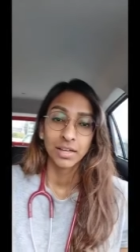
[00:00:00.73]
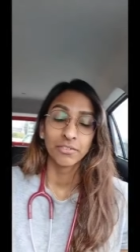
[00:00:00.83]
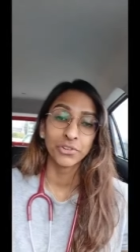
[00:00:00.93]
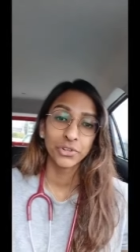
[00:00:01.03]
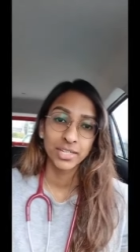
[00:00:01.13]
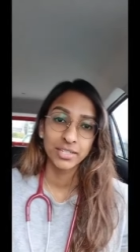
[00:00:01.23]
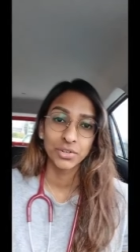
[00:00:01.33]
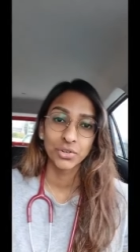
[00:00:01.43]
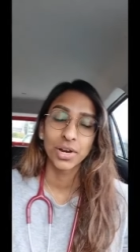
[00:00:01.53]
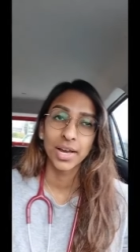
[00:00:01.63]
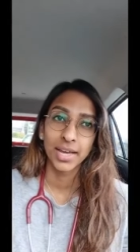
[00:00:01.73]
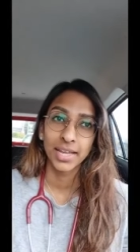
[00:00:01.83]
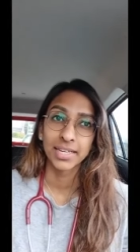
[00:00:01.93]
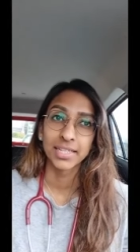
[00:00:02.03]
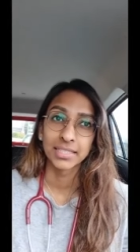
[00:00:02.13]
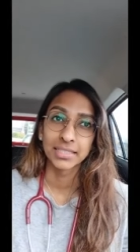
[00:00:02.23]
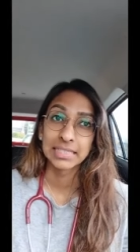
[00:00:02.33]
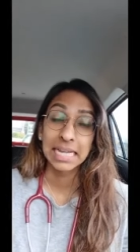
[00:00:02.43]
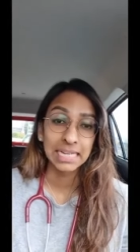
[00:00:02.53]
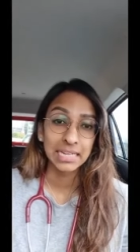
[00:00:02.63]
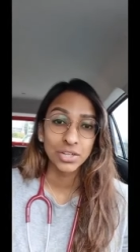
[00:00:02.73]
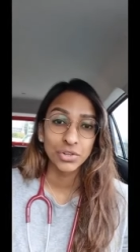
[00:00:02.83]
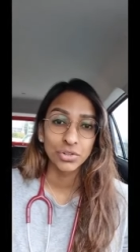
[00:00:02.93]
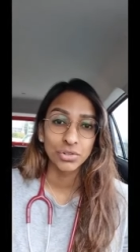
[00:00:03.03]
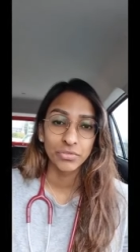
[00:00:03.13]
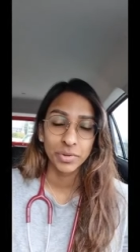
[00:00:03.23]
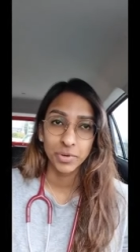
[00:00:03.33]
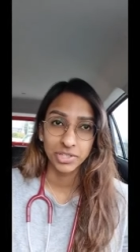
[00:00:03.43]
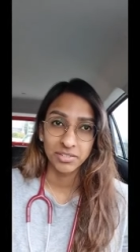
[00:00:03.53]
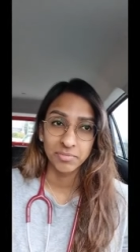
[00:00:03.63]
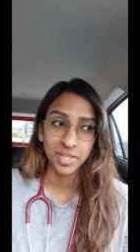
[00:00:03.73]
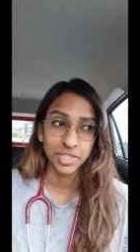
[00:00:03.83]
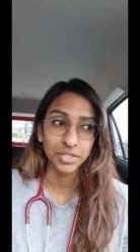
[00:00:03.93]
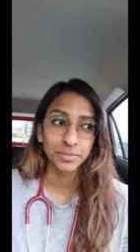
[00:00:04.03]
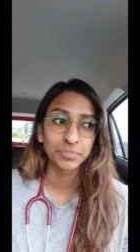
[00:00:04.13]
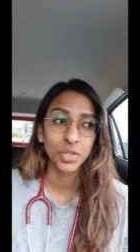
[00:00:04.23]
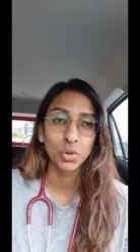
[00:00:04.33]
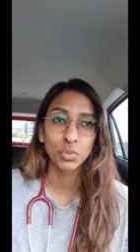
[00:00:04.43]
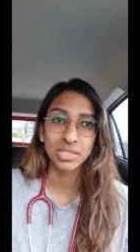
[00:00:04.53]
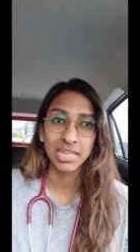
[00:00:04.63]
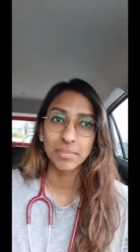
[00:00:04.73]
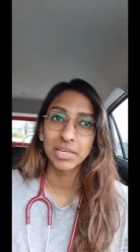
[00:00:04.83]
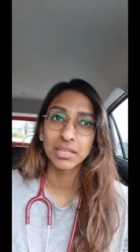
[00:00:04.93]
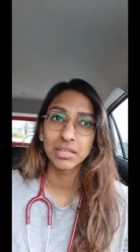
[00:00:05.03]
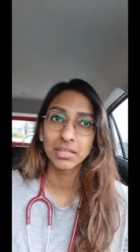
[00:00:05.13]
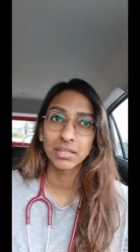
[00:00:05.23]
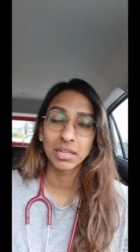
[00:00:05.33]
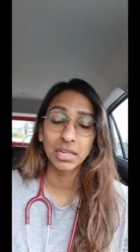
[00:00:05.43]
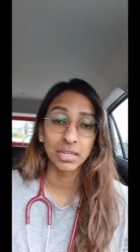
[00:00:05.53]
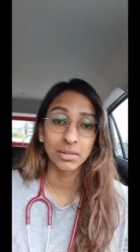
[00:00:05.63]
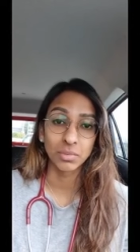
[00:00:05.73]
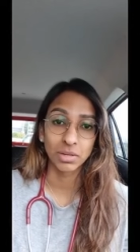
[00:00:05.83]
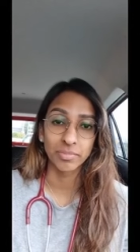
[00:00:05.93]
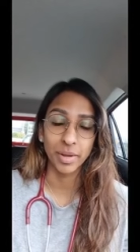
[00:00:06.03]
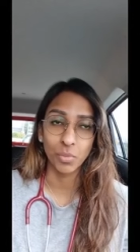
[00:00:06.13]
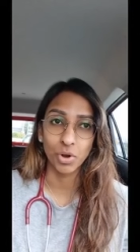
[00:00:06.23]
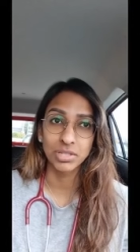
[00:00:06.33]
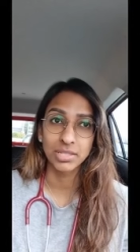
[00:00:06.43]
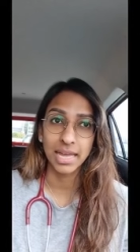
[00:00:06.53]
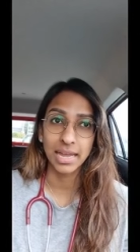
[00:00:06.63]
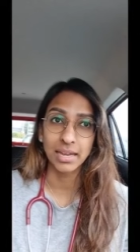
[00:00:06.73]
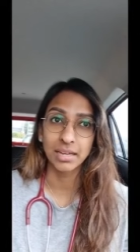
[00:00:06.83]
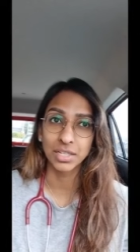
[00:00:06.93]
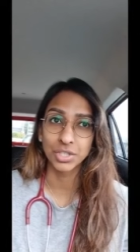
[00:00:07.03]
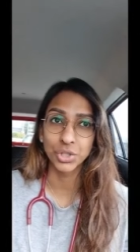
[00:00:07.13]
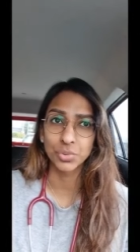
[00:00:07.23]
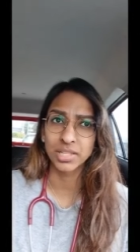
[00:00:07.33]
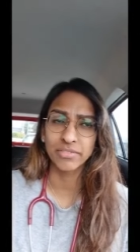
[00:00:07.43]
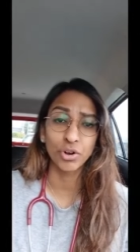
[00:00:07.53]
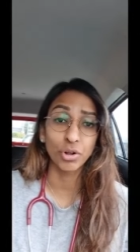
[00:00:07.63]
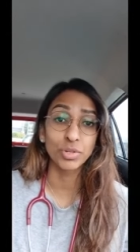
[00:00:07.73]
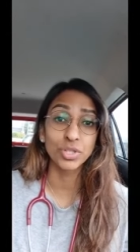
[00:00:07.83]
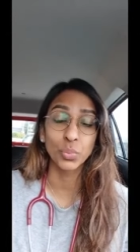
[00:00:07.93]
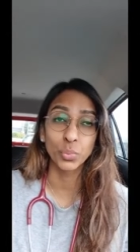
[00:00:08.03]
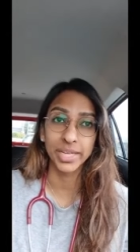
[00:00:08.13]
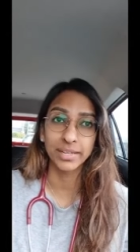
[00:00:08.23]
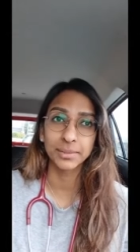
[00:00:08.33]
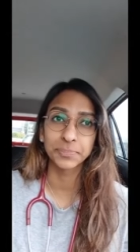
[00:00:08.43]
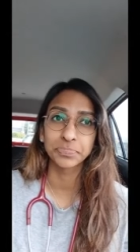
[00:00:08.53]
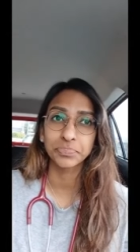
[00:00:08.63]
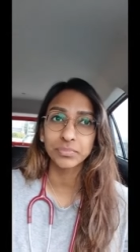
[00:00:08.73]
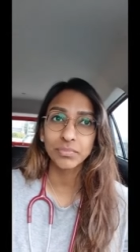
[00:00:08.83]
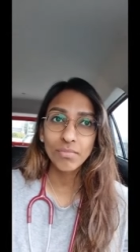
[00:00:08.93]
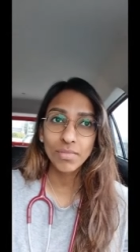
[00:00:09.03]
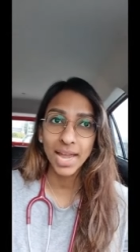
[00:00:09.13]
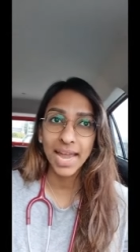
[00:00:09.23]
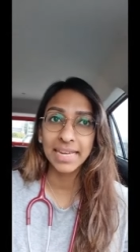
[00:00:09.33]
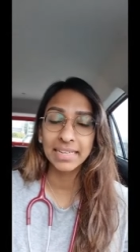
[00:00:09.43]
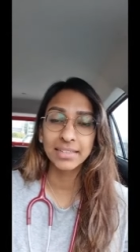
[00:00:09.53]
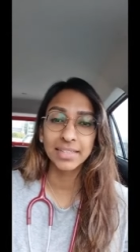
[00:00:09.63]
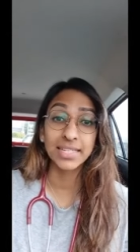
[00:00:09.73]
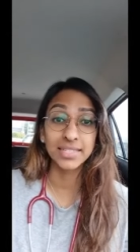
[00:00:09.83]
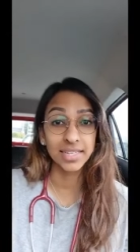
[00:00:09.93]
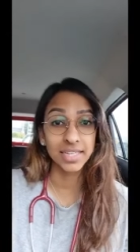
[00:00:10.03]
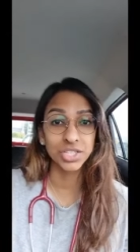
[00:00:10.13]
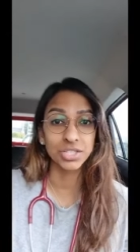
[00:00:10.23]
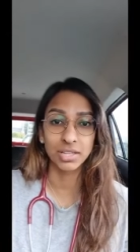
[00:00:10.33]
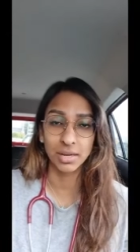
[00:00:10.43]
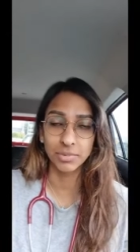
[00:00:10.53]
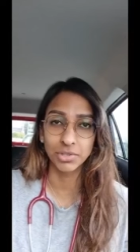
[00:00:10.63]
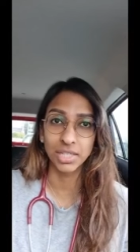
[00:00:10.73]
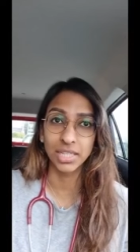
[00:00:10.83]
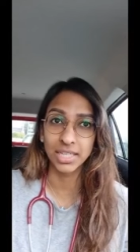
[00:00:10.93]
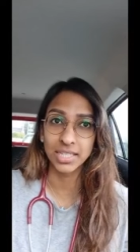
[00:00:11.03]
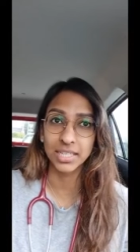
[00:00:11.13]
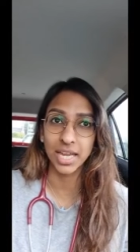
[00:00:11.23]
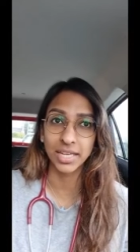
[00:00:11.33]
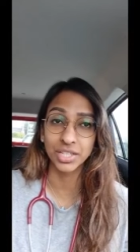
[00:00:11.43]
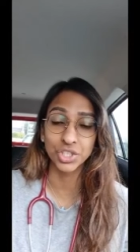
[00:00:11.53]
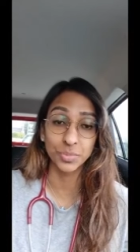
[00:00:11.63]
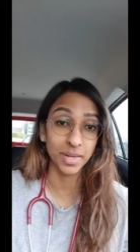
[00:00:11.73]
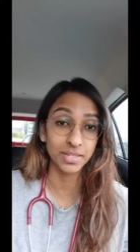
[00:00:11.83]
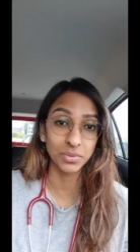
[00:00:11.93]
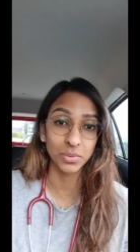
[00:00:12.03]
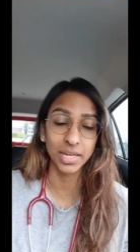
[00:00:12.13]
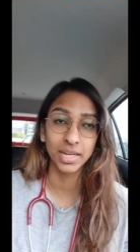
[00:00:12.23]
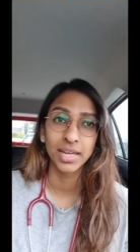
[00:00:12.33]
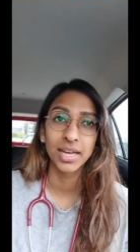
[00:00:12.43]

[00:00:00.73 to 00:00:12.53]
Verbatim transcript: A few days ago, I had a 90 year old COVID positive patient who was admitted in one of my wards and uh, she was there for almost a week. And yesterday, she succumbed to the illness and she passed away.